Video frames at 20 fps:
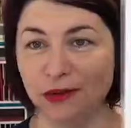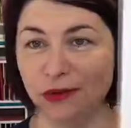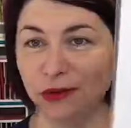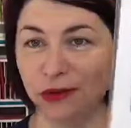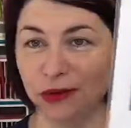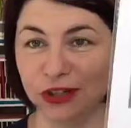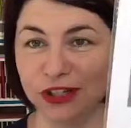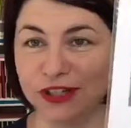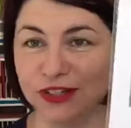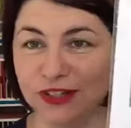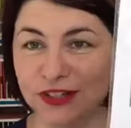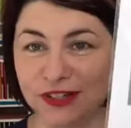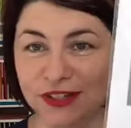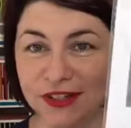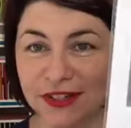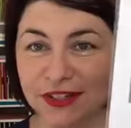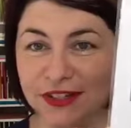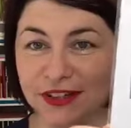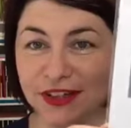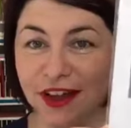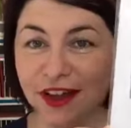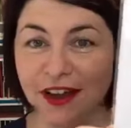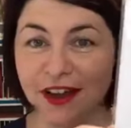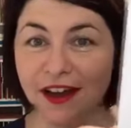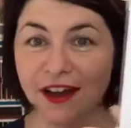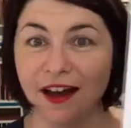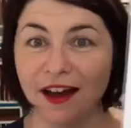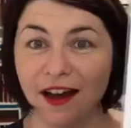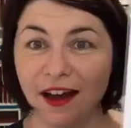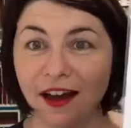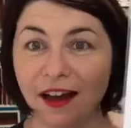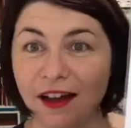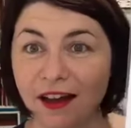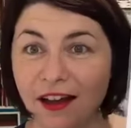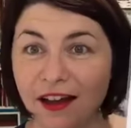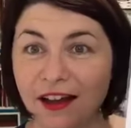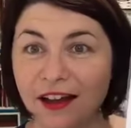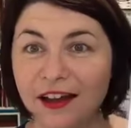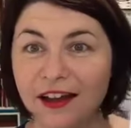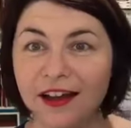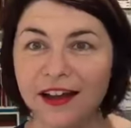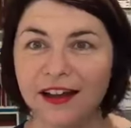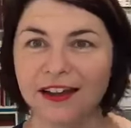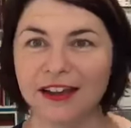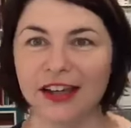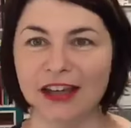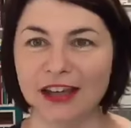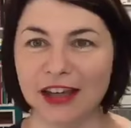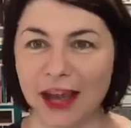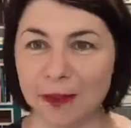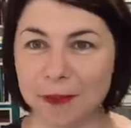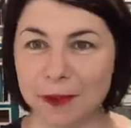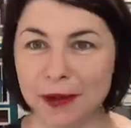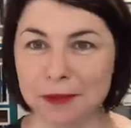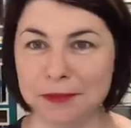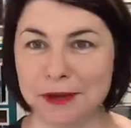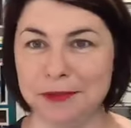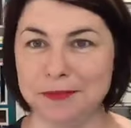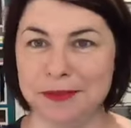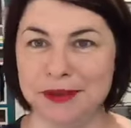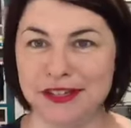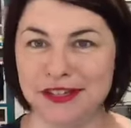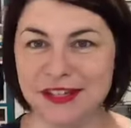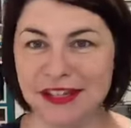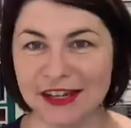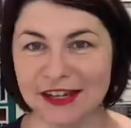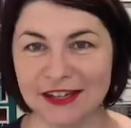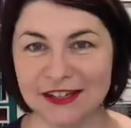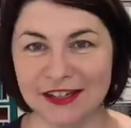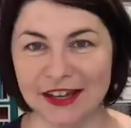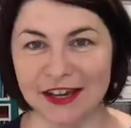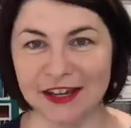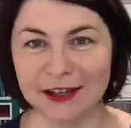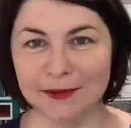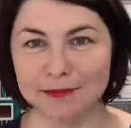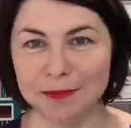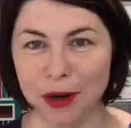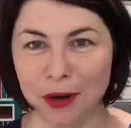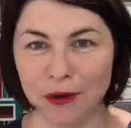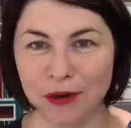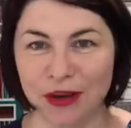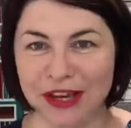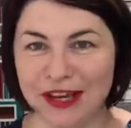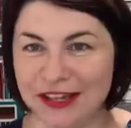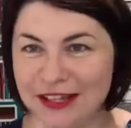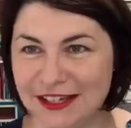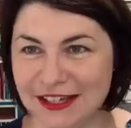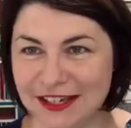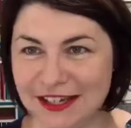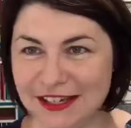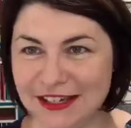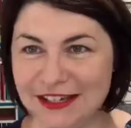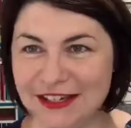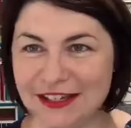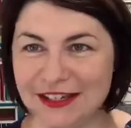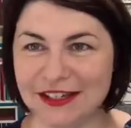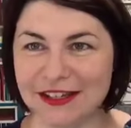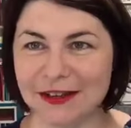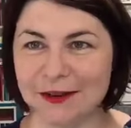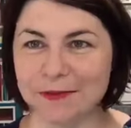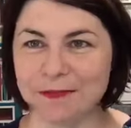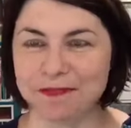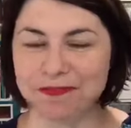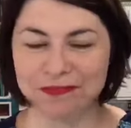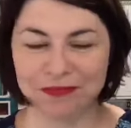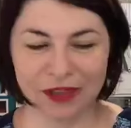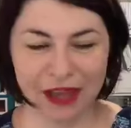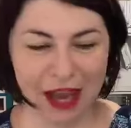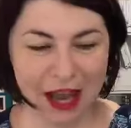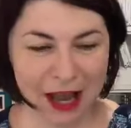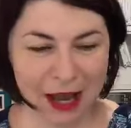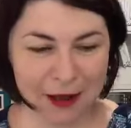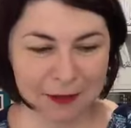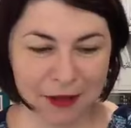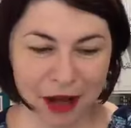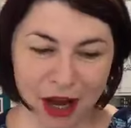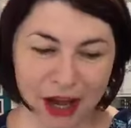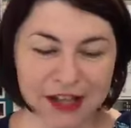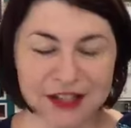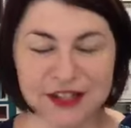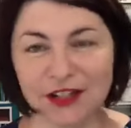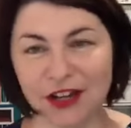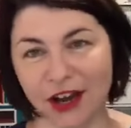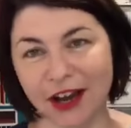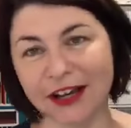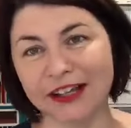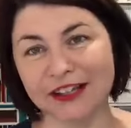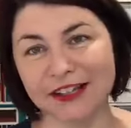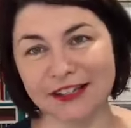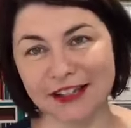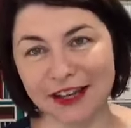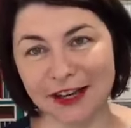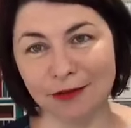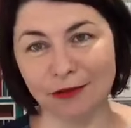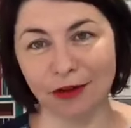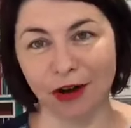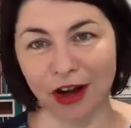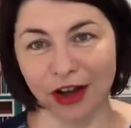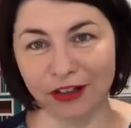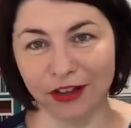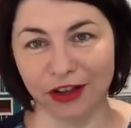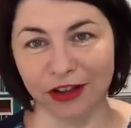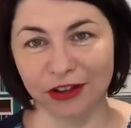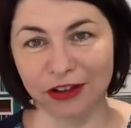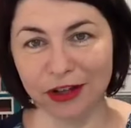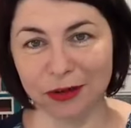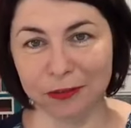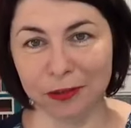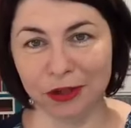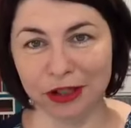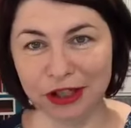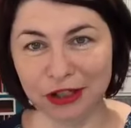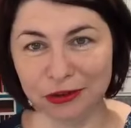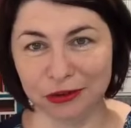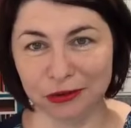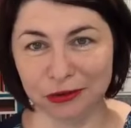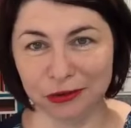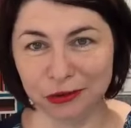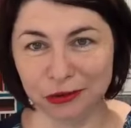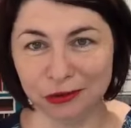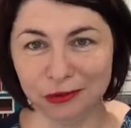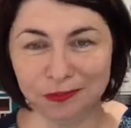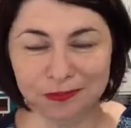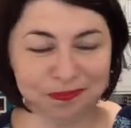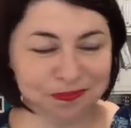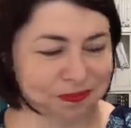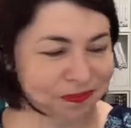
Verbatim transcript: orders. Huh, you are keeping me busy sending Bow Easies. Um, I, I can see why though, they're pretty cool.